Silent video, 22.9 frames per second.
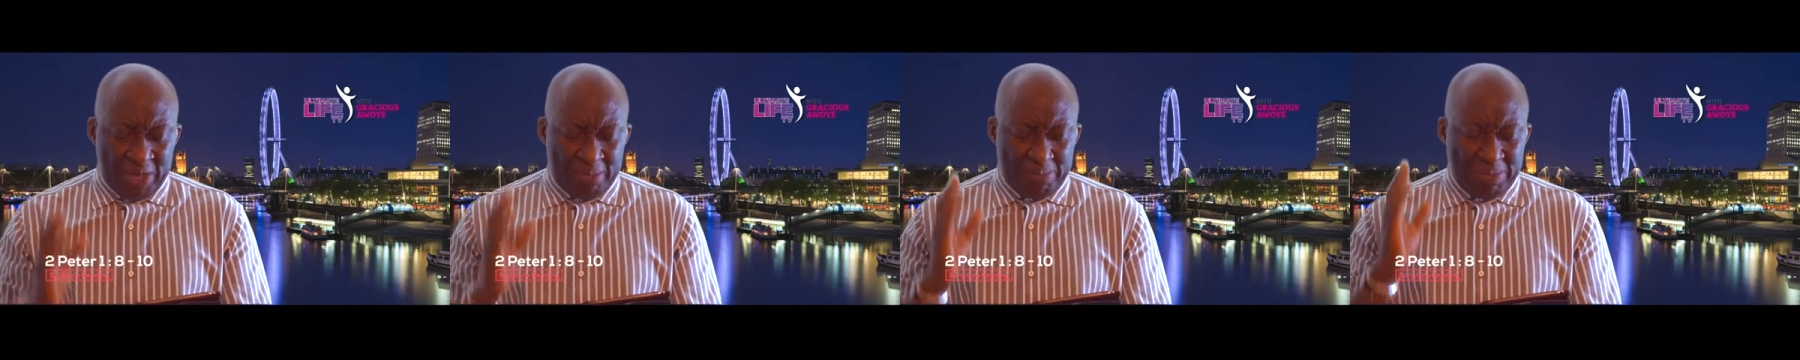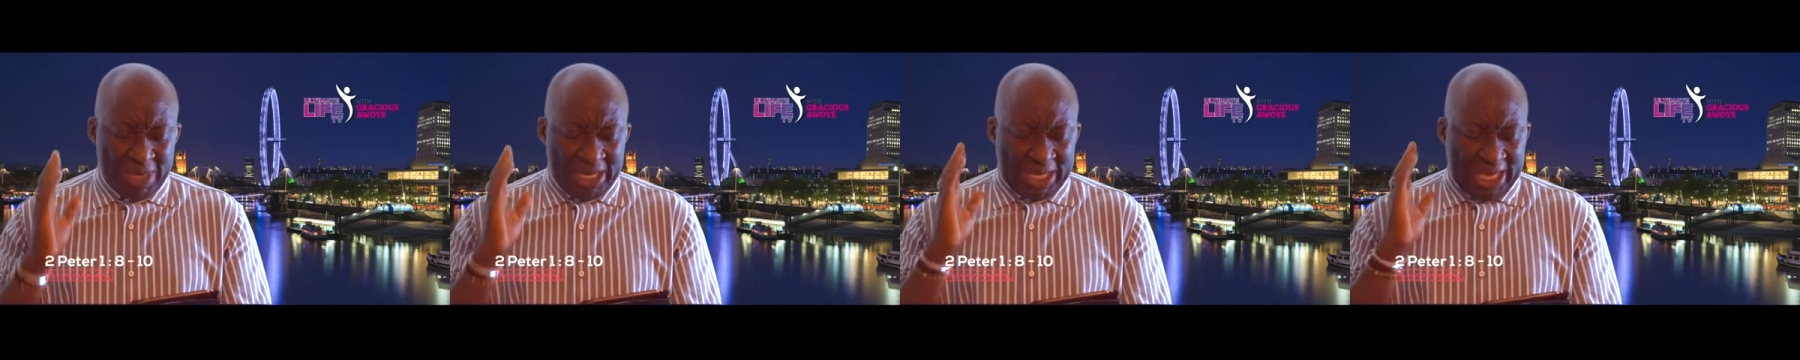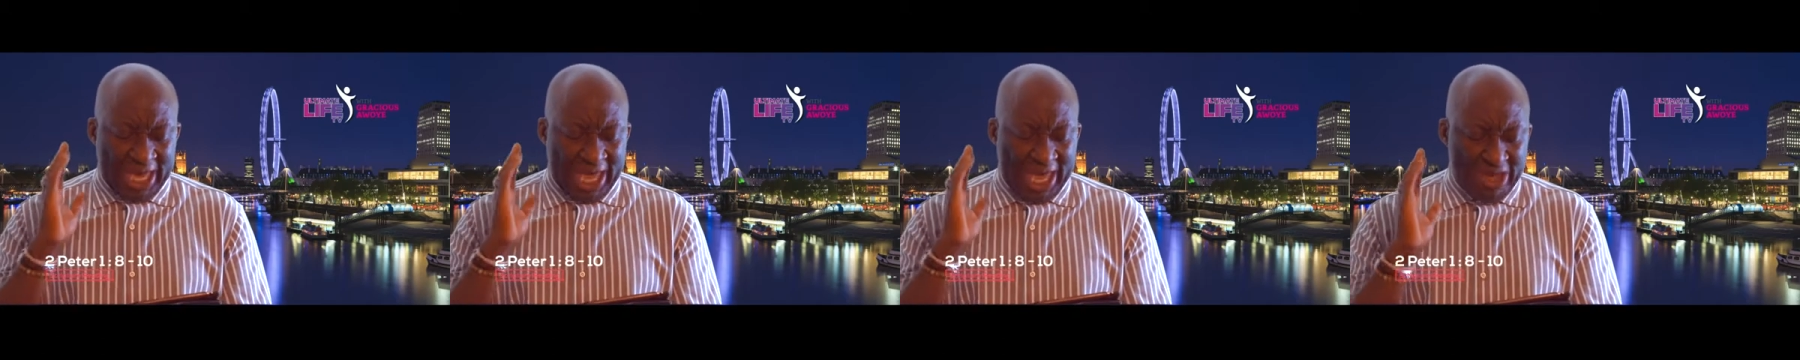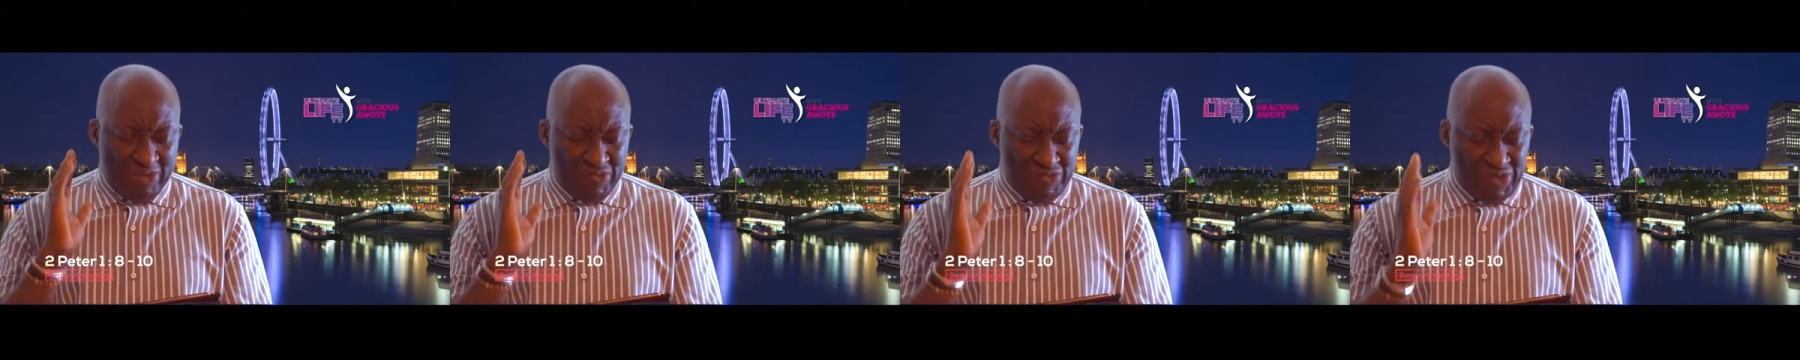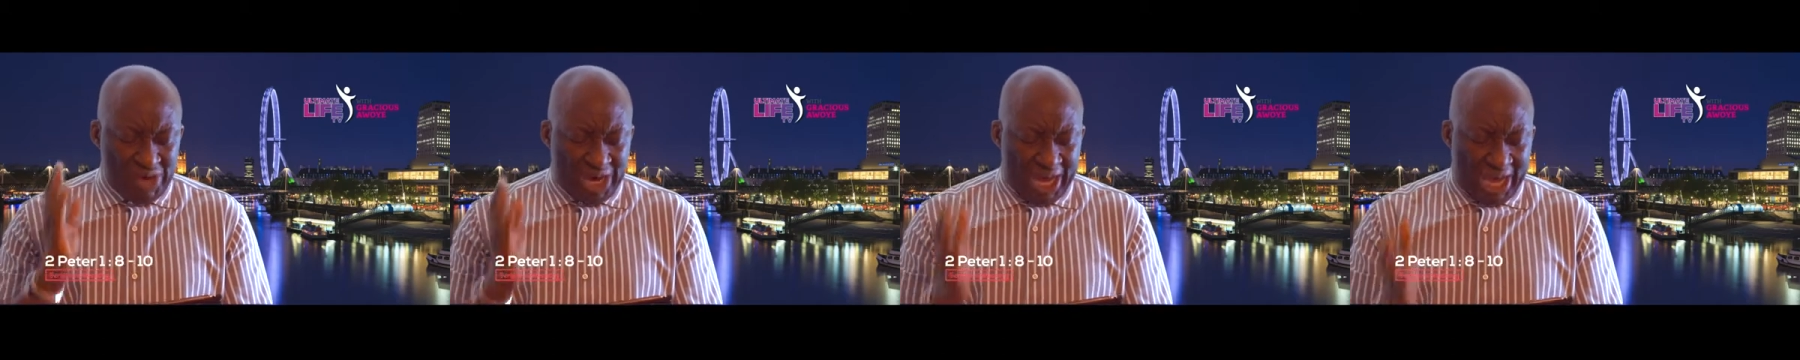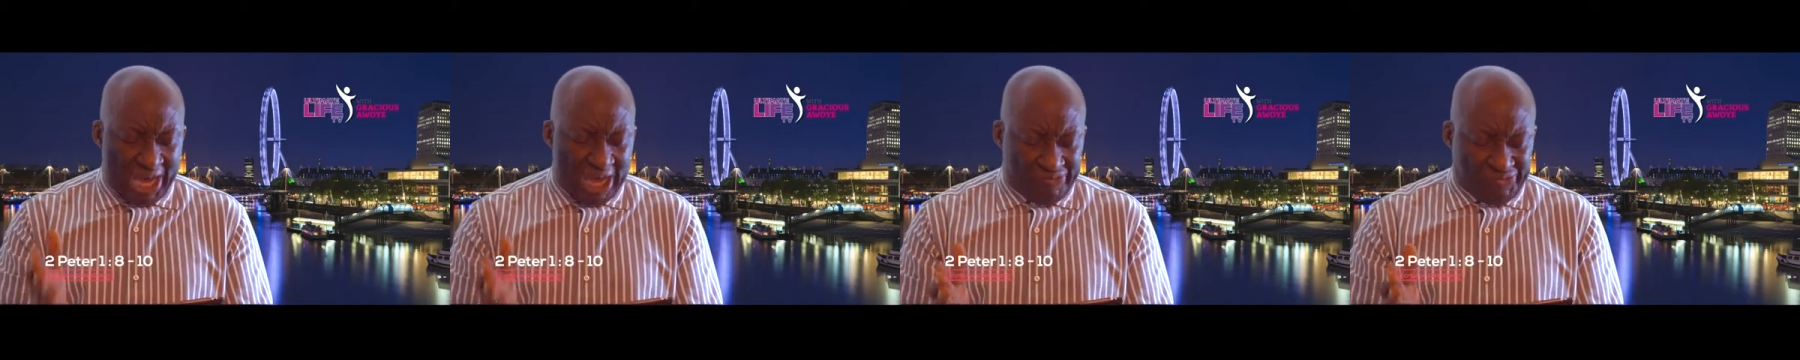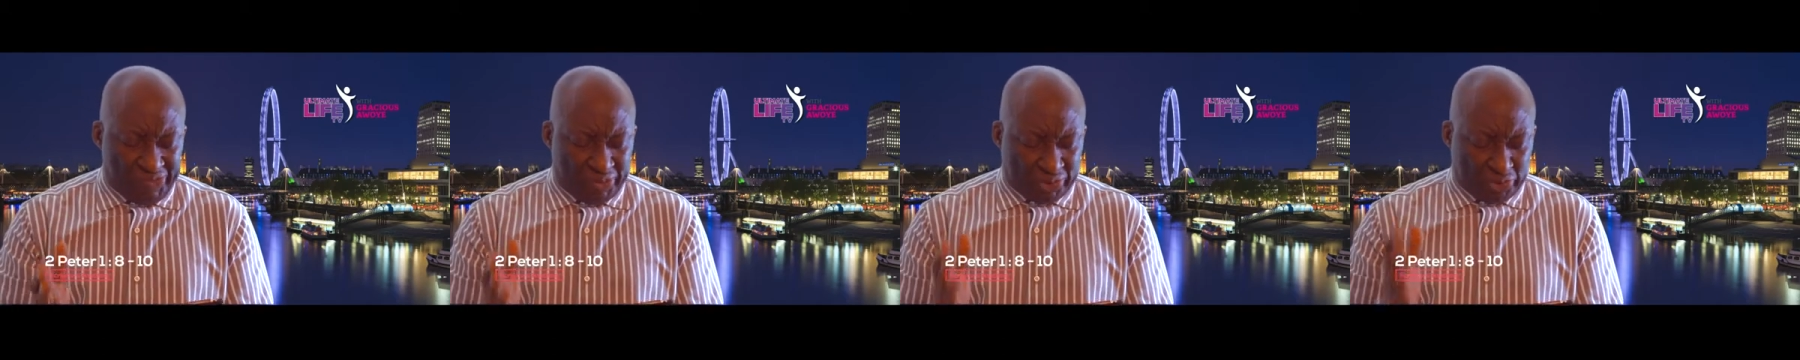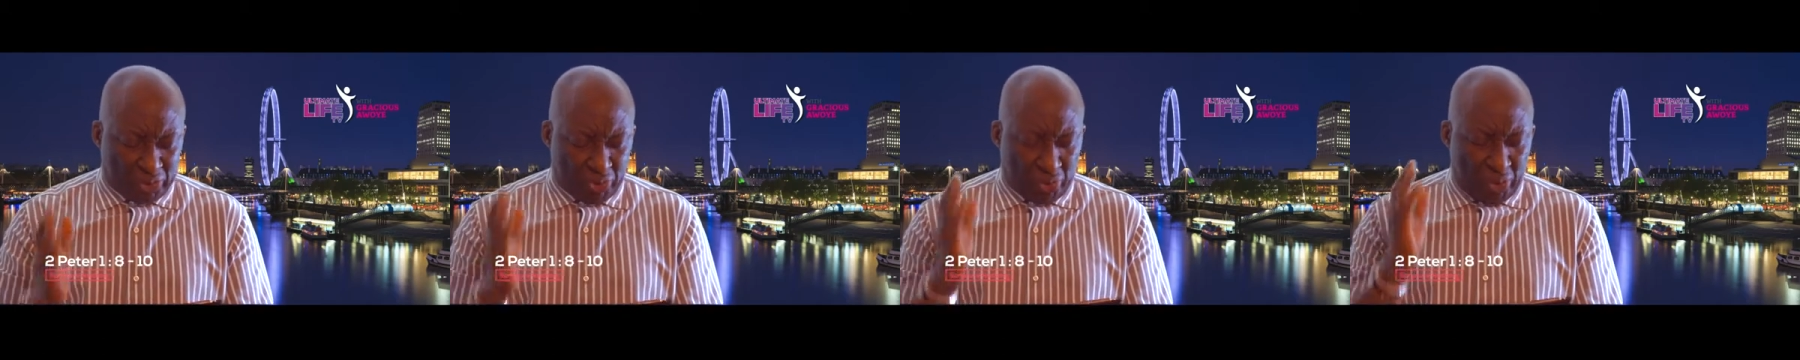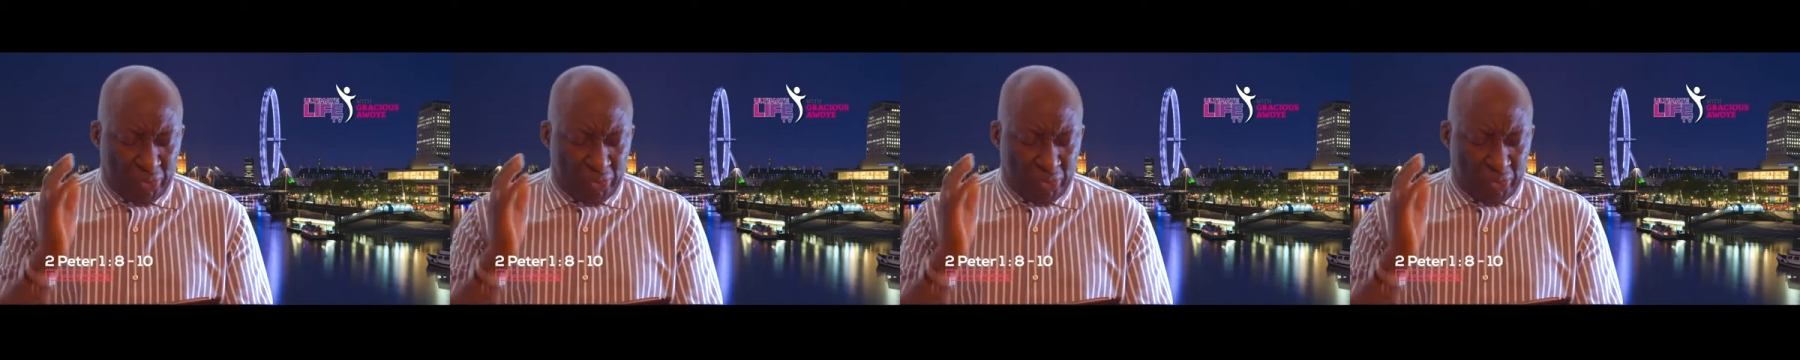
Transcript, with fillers: make every effort to